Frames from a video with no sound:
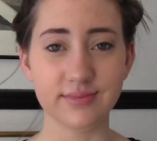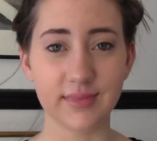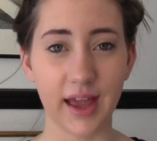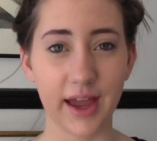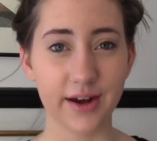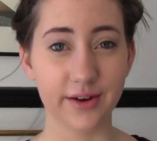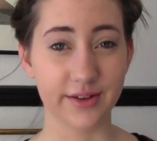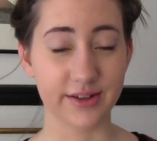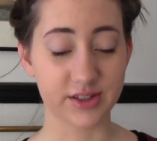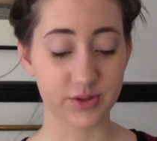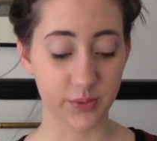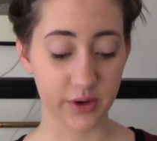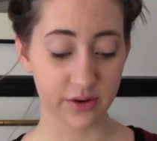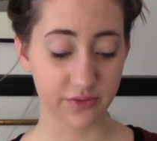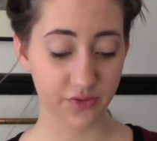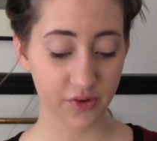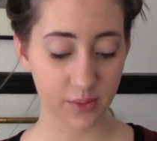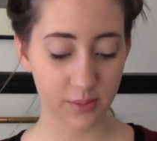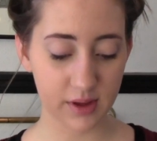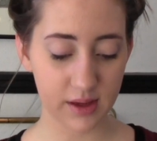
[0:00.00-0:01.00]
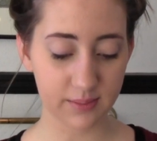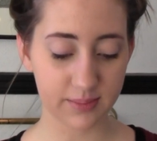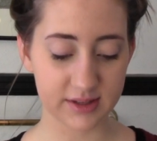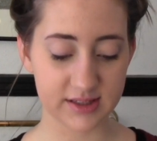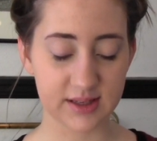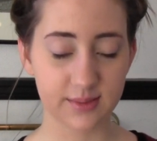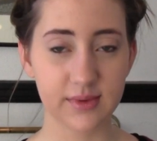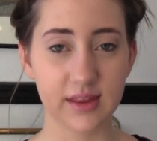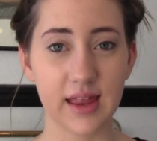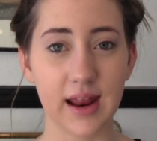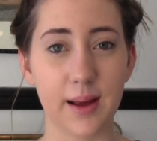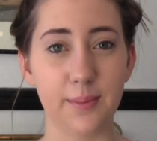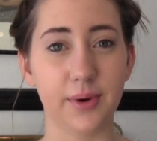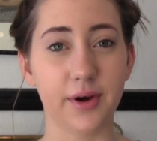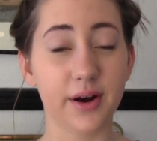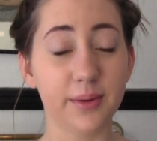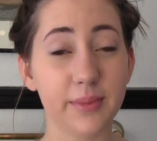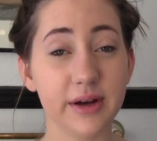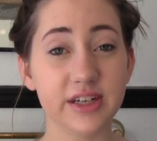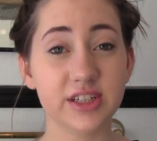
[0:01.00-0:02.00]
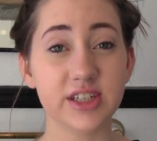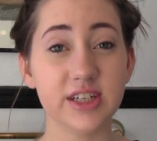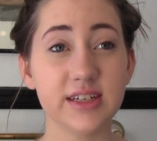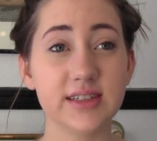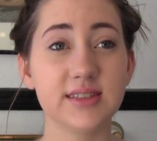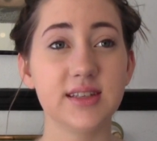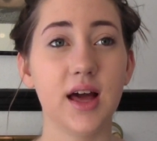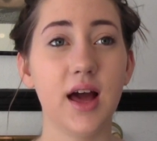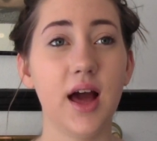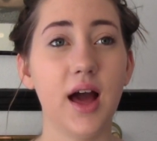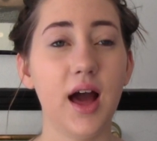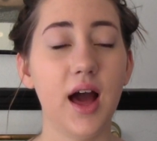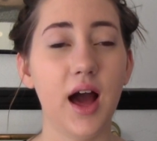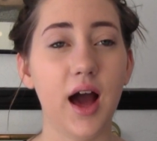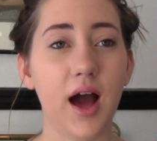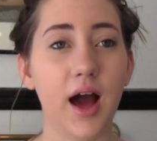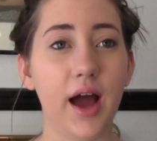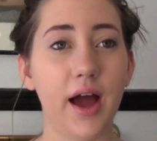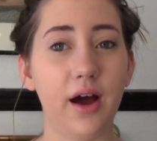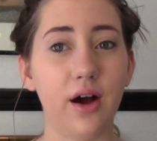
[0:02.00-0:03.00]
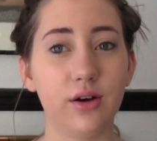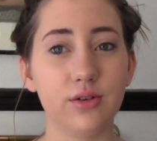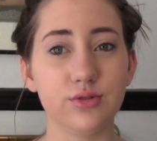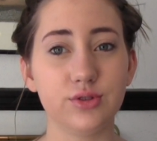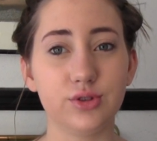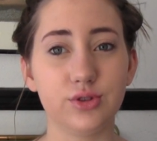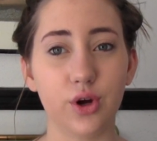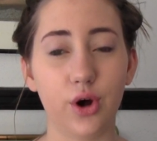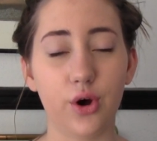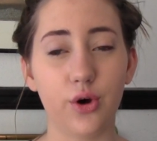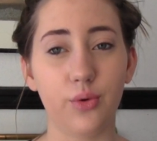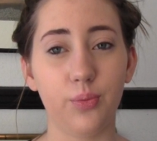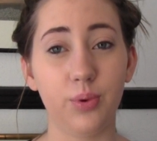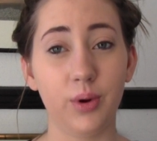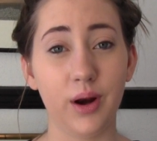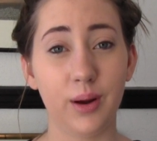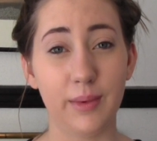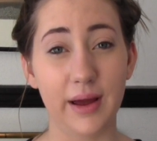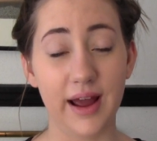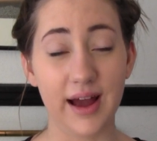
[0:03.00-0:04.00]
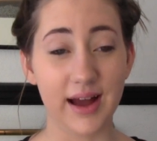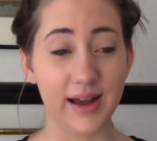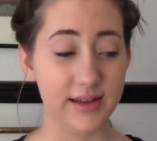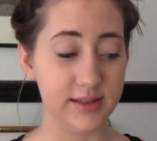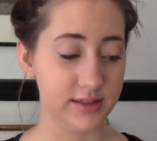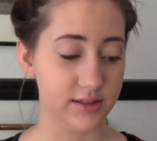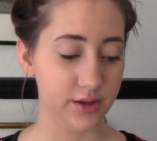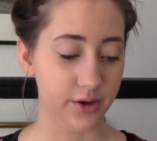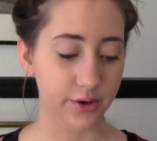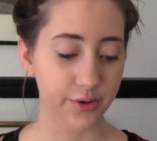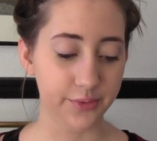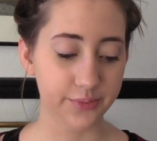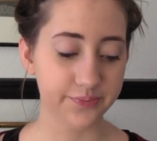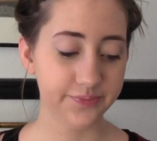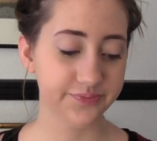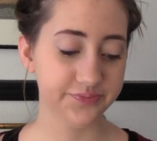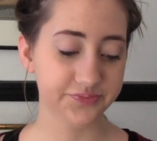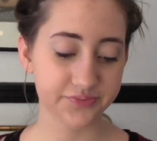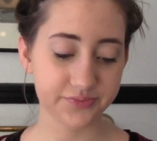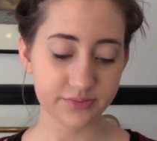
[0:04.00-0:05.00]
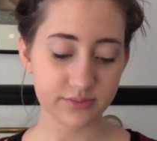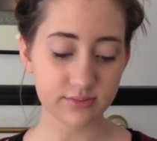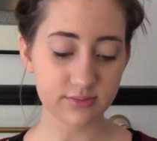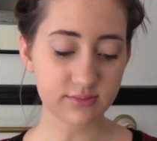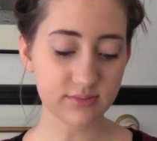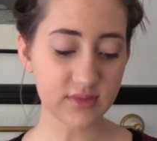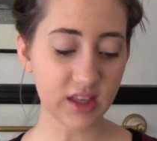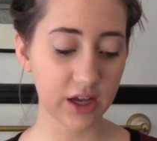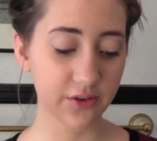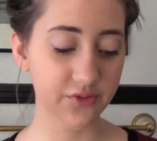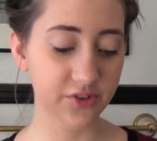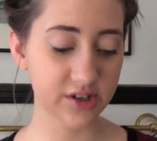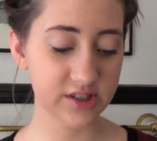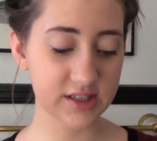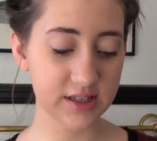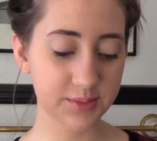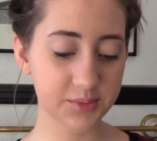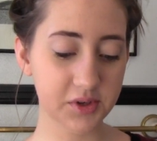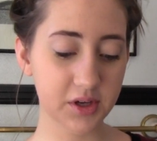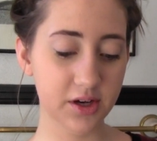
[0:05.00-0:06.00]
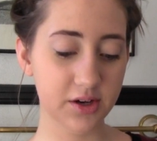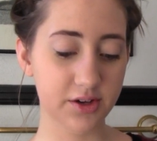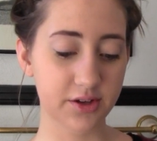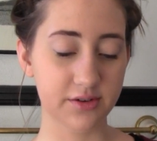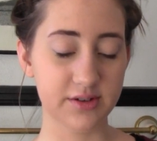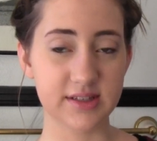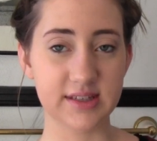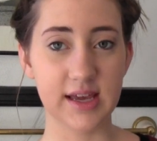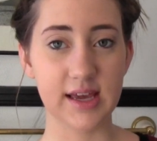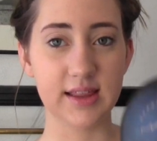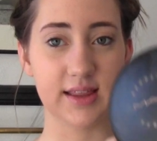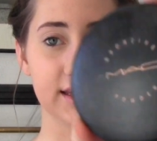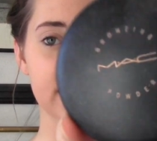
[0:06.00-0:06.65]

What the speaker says: I know it's weird for me, but something that I put on my cheeks, I also put on my eyes, so the first thing I'm going to do is take